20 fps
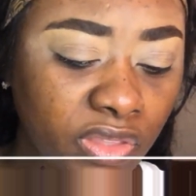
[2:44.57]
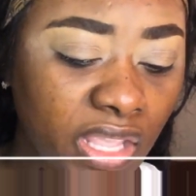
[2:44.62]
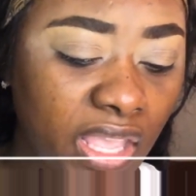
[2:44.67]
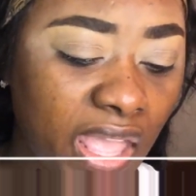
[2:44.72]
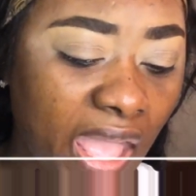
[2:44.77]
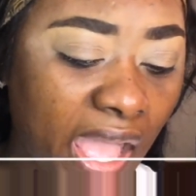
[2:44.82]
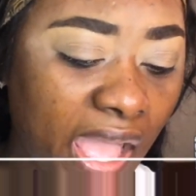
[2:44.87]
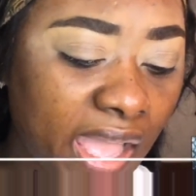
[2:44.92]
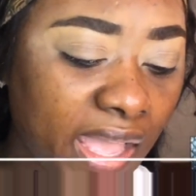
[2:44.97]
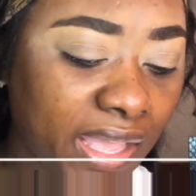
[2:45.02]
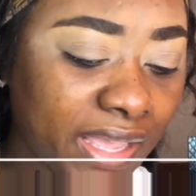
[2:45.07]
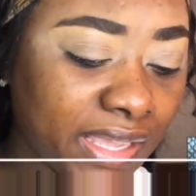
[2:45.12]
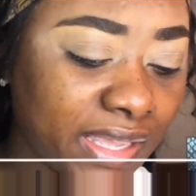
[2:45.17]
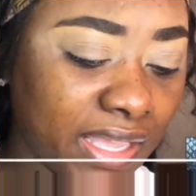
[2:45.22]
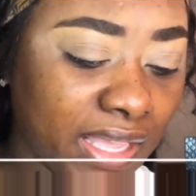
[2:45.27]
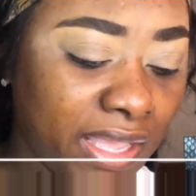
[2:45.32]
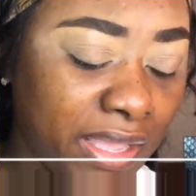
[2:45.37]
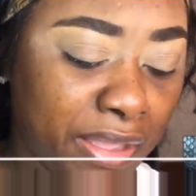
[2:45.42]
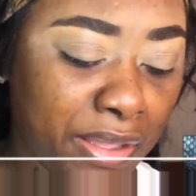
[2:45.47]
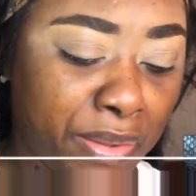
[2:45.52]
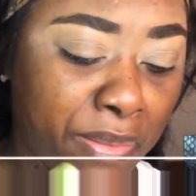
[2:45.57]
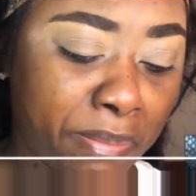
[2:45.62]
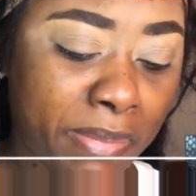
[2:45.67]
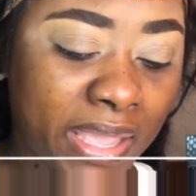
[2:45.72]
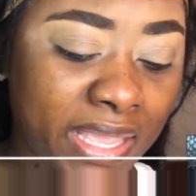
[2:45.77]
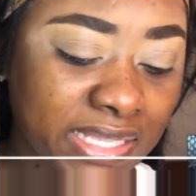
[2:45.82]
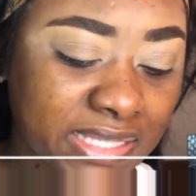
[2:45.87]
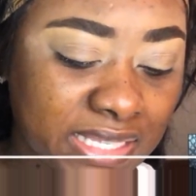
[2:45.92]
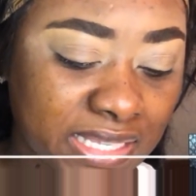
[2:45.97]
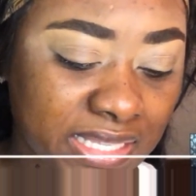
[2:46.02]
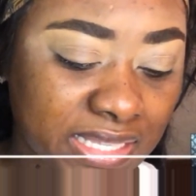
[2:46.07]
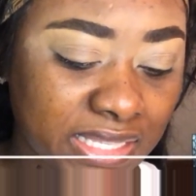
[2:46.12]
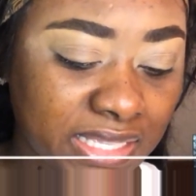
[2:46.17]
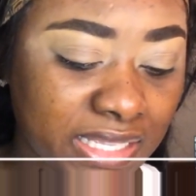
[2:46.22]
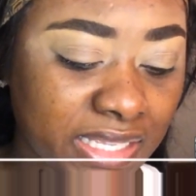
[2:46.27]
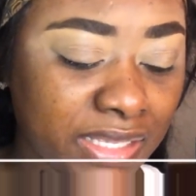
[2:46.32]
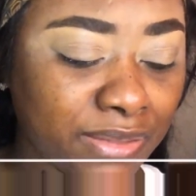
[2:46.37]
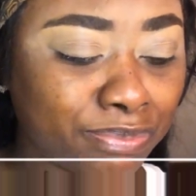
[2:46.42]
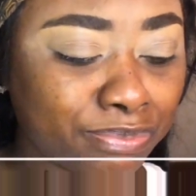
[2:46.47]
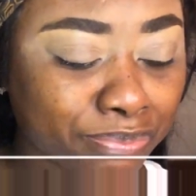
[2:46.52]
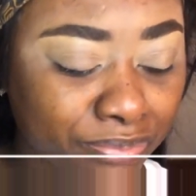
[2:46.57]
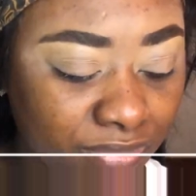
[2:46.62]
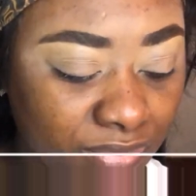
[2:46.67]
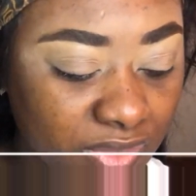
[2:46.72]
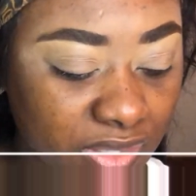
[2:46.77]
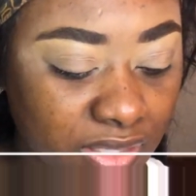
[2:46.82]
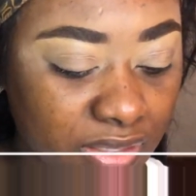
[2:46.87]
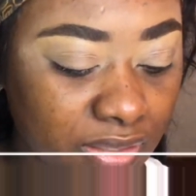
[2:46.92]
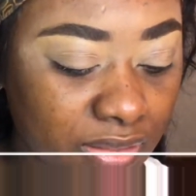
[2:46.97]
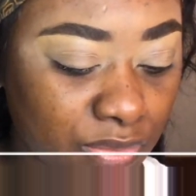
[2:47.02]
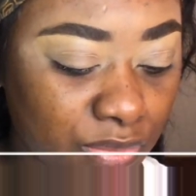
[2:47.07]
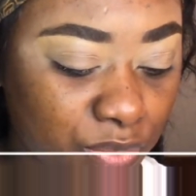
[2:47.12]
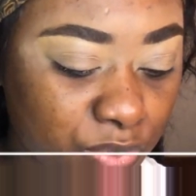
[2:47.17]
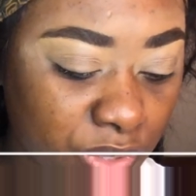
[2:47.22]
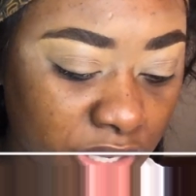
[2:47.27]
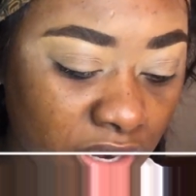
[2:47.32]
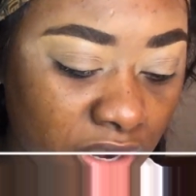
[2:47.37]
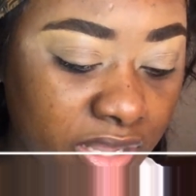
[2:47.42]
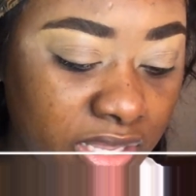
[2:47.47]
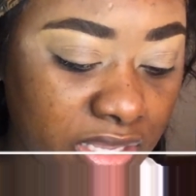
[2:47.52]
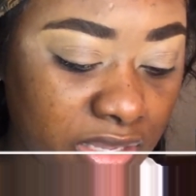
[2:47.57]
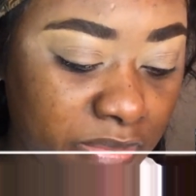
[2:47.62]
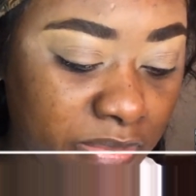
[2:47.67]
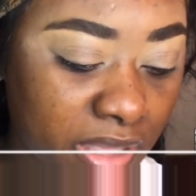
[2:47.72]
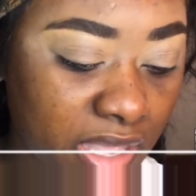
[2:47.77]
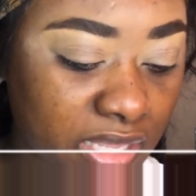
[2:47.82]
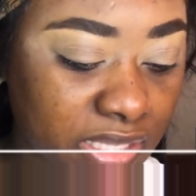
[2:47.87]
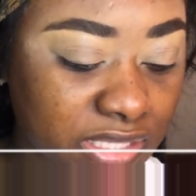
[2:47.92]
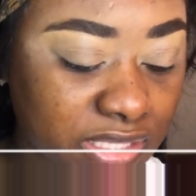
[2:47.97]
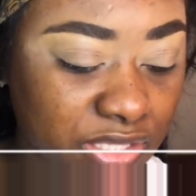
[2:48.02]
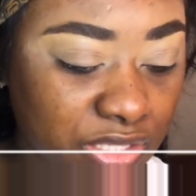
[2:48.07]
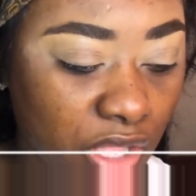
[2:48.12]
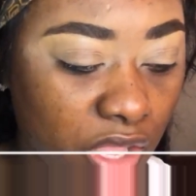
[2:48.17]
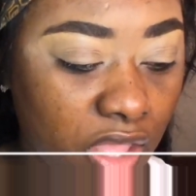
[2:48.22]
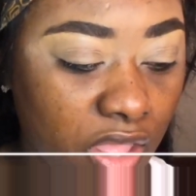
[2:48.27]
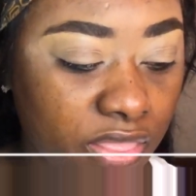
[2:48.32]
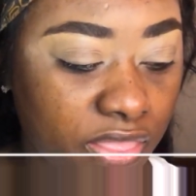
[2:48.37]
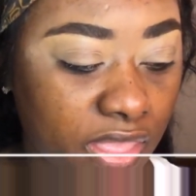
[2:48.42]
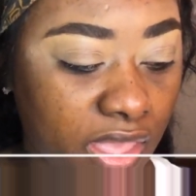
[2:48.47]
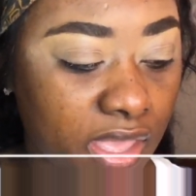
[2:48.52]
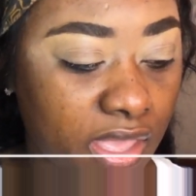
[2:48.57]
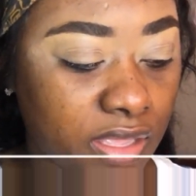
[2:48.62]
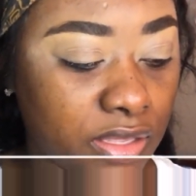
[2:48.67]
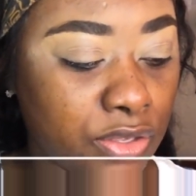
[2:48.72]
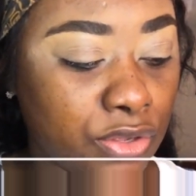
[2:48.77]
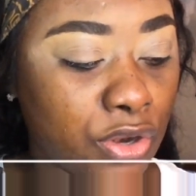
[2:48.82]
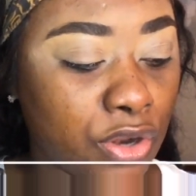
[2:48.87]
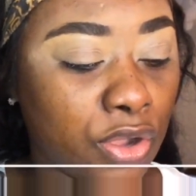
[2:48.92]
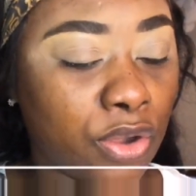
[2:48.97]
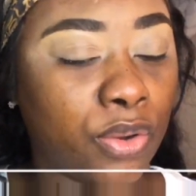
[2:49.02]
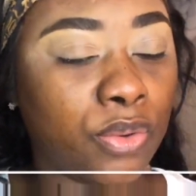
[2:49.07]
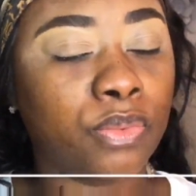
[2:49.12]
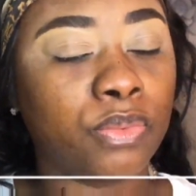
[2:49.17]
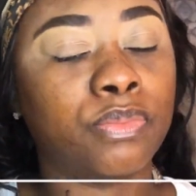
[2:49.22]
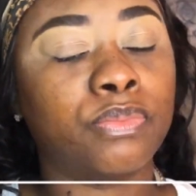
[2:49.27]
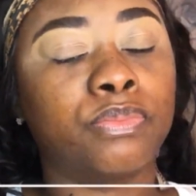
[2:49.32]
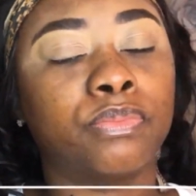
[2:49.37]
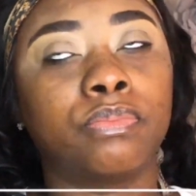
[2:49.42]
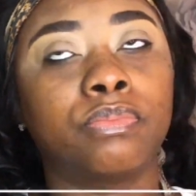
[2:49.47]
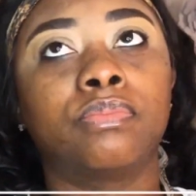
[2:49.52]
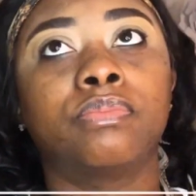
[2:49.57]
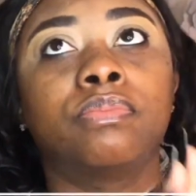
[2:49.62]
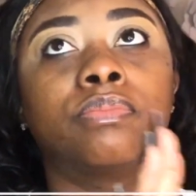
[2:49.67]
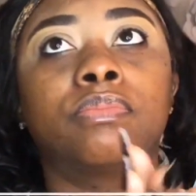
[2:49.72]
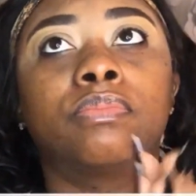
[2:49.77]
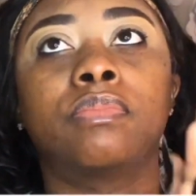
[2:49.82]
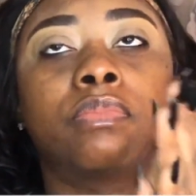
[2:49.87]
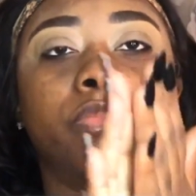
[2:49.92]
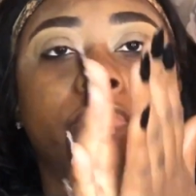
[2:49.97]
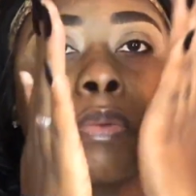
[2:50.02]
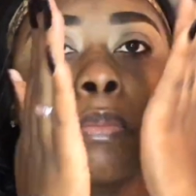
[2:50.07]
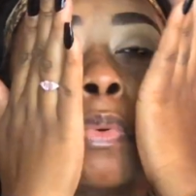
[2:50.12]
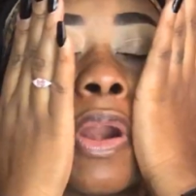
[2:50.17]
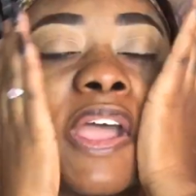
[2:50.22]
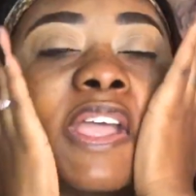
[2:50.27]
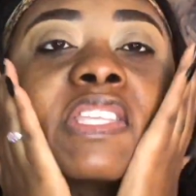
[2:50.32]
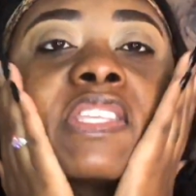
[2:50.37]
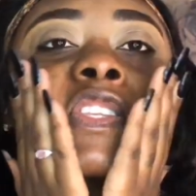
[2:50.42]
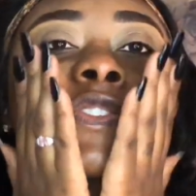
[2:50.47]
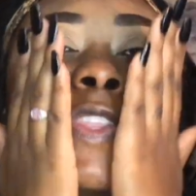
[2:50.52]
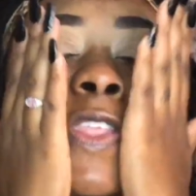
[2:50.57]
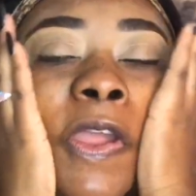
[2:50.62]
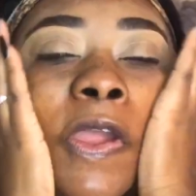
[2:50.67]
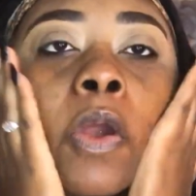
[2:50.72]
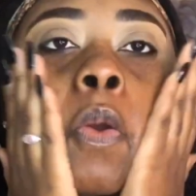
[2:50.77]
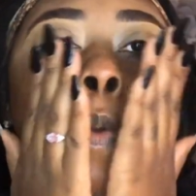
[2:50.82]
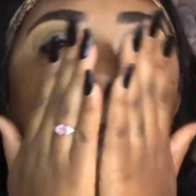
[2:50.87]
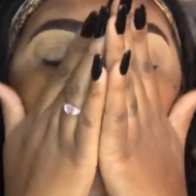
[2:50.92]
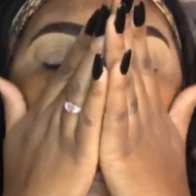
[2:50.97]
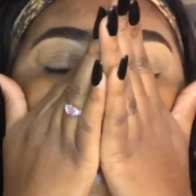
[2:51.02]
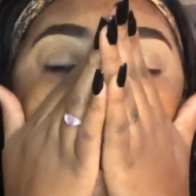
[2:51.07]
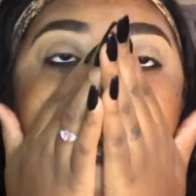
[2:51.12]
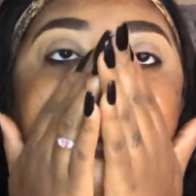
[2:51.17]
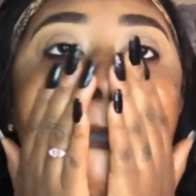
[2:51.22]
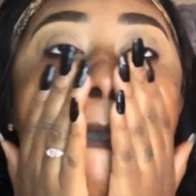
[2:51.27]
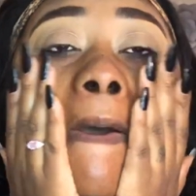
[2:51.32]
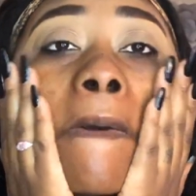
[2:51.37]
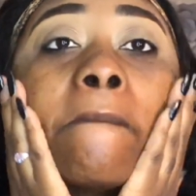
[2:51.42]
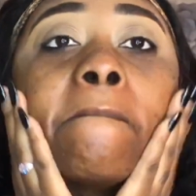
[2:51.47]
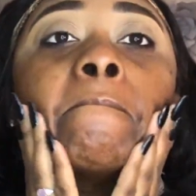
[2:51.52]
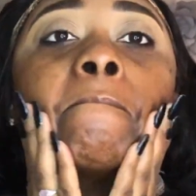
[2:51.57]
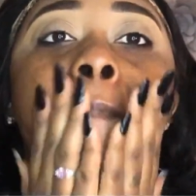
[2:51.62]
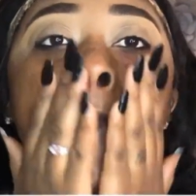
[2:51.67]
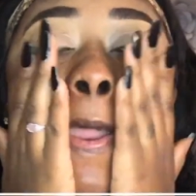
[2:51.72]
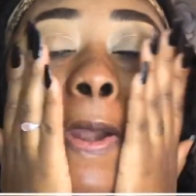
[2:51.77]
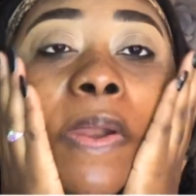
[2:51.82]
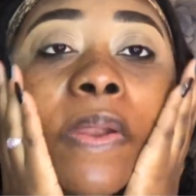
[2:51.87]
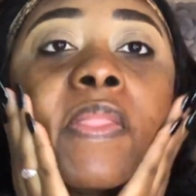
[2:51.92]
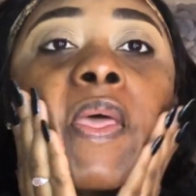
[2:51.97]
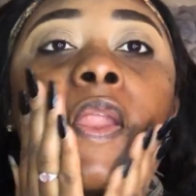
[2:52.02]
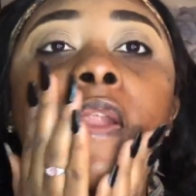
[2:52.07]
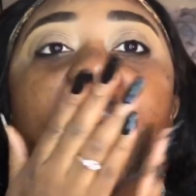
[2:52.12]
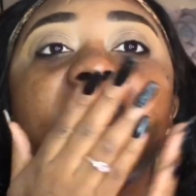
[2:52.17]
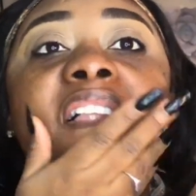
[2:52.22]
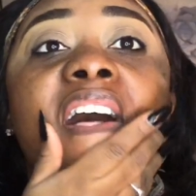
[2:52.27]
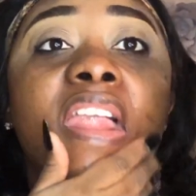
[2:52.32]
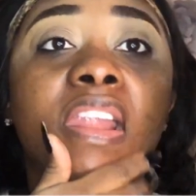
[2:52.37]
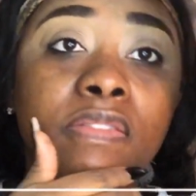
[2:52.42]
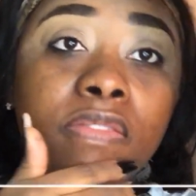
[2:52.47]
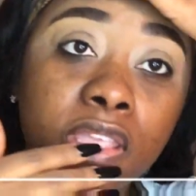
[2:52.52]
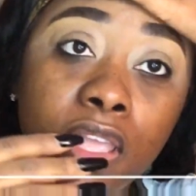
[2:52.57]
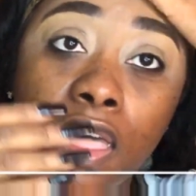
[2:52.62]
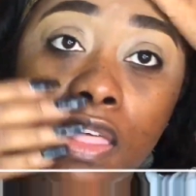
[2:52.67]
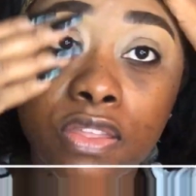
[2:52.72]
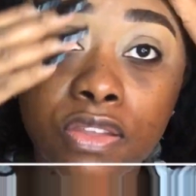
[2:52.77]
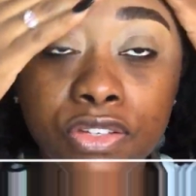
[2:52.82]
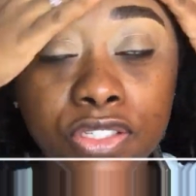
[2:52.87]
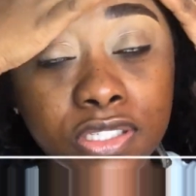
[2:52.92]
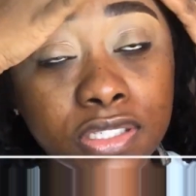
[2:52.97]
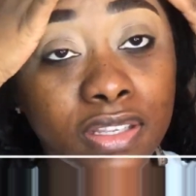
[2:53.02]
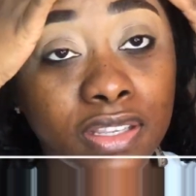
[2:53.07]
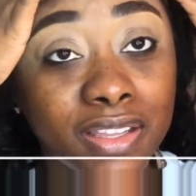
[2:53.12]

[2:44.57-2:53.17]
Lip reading: I basically went on eBay, saw that, you know, the prices there were better than a lot of the others.